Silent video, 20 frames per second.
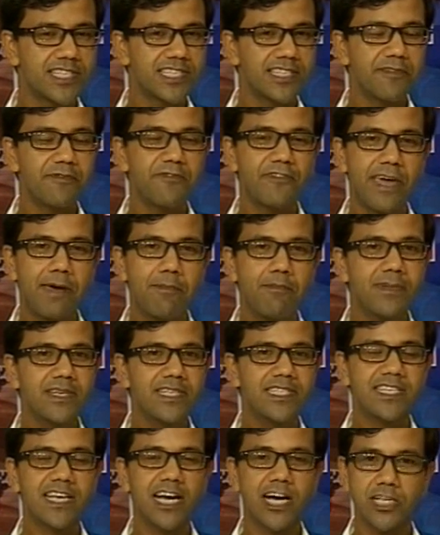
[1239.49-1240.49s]
The
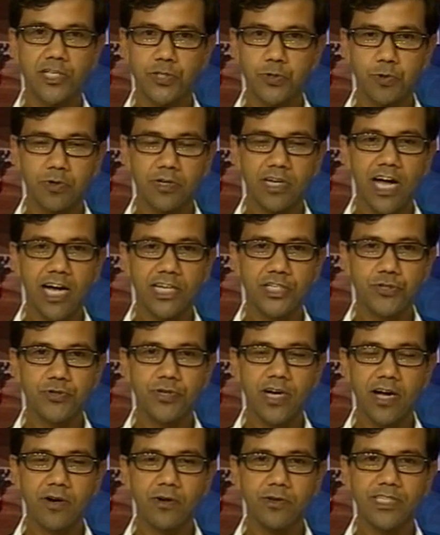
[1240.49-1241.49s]
famous
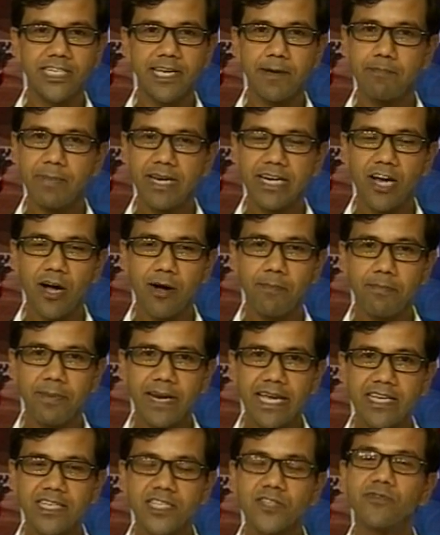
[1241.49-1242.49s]
Khajuraho temple
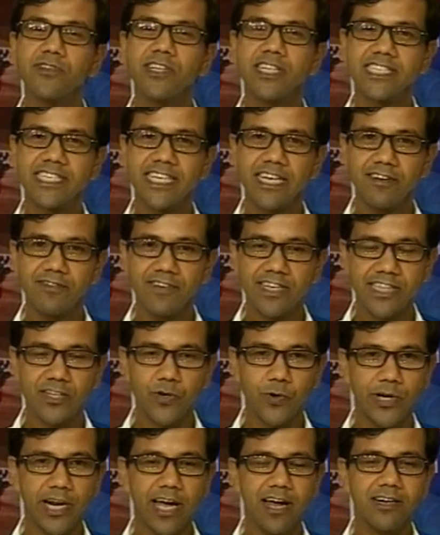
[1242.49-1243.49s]
complex will deal with
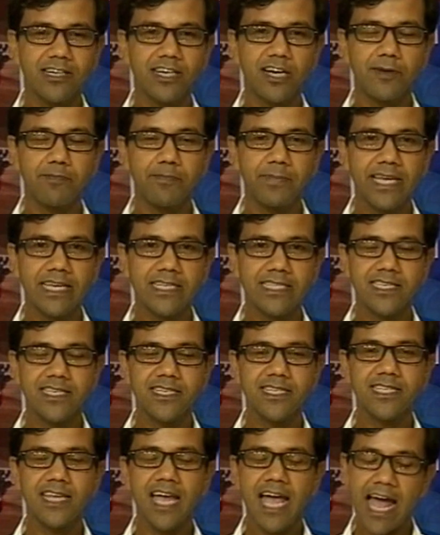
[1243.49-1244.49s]
Konark
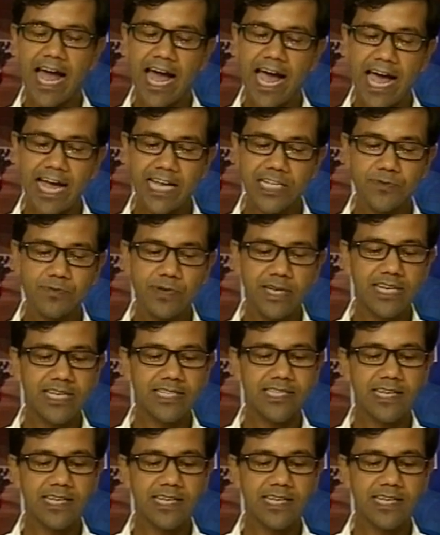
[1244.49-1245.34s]
complexes as well as